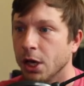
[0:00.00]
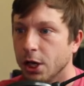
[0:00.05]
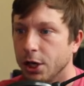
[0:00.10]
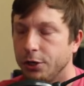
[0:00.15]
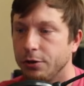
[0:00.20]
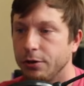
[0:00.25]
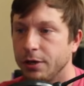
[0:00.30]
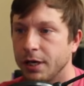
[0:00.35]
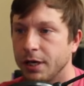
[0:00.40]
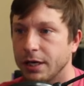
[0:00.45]

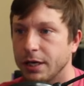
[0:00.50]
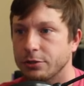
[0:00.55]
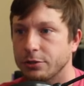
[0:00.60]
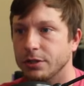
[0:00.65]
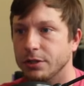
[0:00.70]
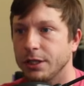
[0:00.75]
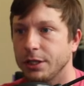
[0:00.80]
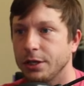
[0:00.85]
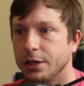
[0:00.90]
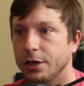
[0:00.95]
You can
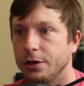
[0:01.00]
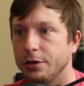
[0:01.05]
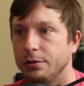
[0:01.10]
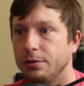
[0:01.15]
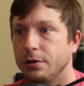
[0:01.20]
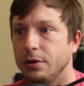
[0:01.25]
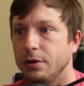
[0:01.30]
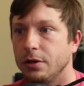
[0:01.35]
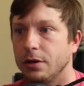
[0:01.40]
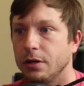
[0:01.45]
actually
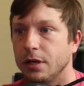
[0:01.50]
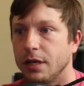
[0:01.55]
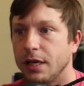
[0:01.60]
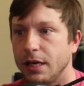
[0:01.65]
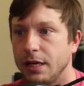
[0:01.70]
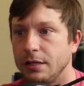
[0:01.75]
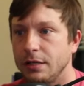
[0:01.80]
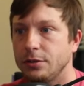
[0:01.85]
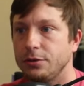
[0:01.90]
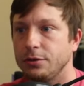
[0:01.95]
go
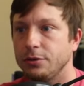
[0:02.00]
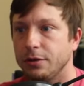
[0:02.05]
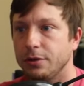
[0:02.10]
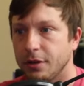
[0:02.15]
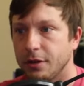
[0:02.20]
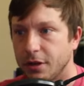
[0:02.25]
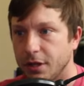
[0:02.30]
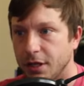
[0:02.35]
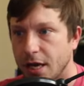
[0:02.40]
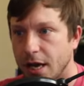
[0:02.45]
into the
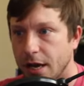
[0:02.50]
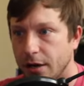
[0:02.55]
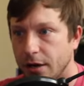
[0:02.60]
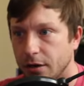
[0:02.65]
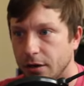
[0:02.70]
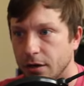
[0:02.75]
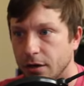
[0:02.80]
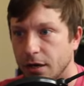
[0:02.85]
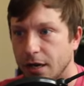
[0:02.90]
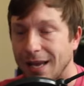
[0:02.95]

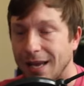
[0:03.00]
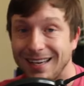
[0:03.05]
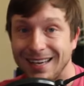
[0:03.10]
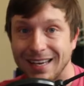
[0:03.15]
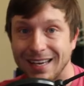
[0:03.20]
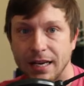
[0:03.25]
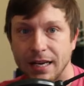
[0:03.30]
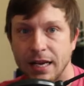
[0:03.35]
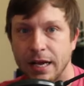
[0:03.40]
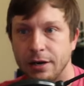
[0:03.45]
theater and
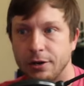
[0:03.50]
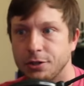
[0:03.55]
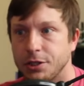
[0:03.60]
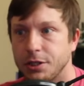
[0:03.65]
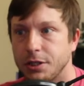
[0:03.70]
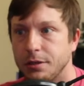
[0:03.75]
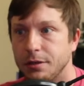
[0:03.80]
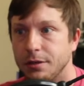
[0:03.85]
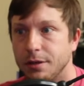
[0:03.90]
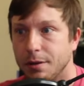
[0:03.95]
get
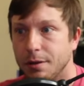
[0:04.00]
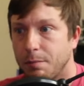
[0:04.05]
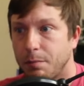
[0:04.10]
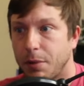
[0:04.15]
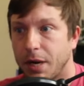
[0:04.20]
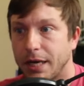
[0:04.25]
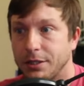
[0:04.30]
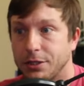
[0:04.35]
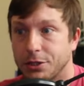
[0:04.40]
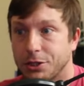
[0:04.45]
energy
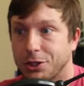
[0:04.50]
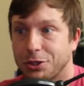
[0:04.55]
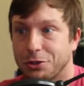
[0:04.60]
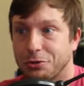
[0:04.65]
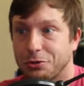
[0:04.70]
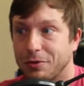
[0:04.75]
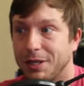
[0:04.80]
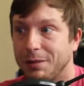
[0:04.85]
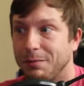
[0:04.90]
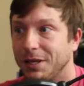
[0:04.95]
by just
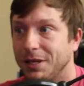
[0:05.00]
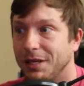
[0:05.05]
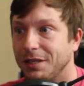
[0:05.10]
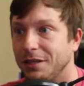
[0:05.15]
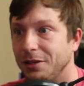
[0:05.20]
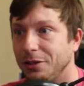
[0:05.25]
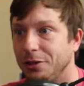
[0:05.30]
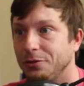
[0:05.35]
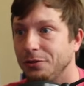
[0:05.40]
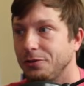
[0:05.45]
streaming the
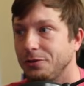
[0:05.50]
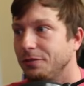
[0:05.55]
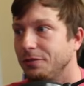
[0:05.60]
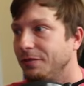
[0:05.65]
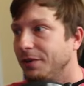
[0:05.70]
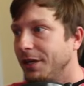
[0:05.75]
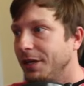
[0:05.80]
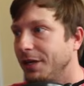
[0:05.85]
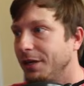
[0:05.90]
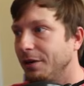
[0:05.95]
YouTube
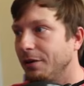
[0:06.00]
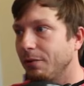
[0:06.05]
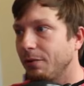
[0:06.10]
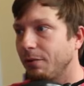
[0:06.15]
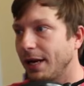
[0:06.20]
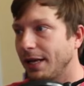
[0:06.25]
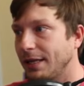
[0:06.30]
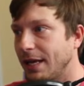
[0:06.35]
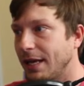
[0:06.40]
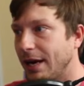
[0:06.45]
video
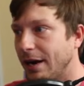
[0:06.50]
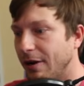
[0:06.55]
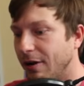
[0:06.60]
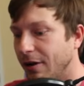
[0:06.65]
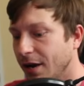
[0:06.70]
right there.